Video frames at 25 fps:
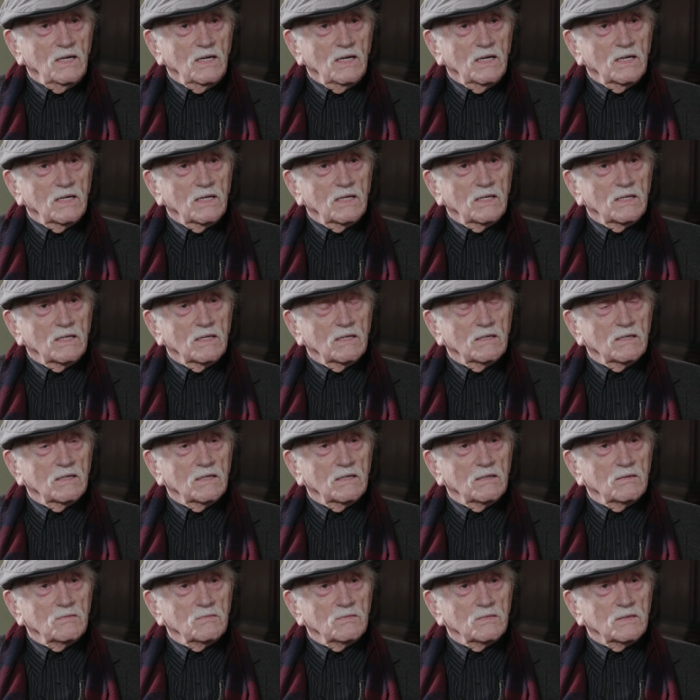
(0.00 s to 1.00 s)
And
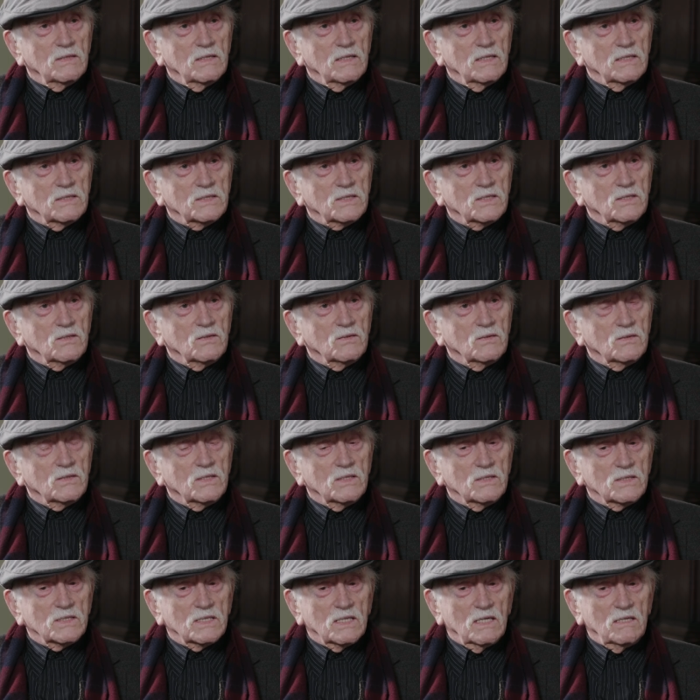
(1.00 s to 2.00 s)
uh, as you know
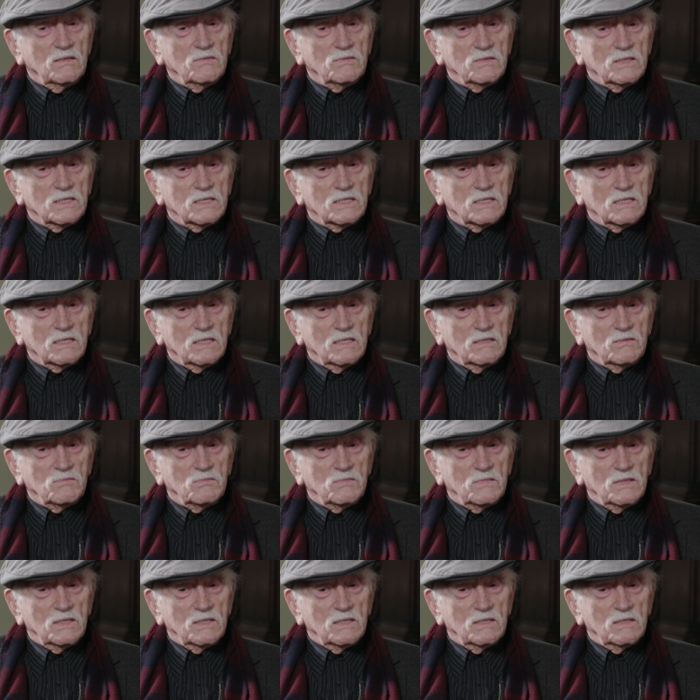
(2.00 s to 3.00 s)
yourself, it's,
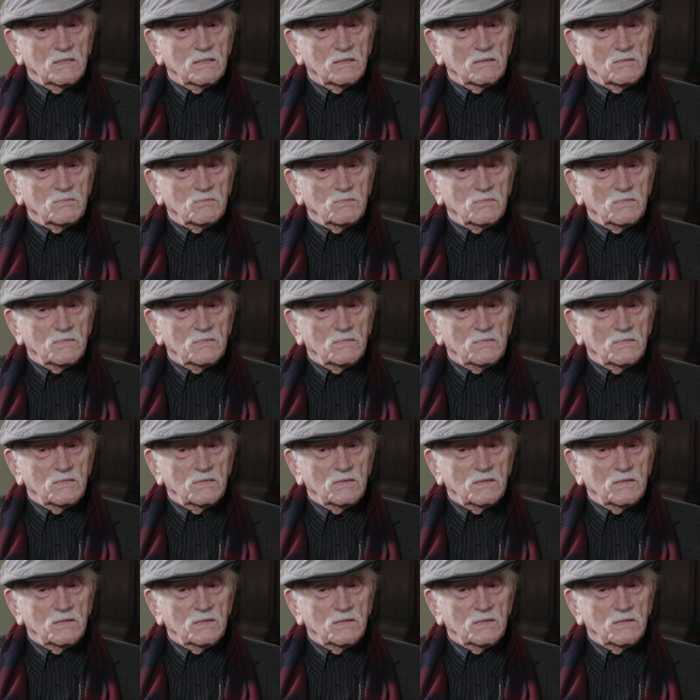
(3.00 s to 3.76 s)
um, um,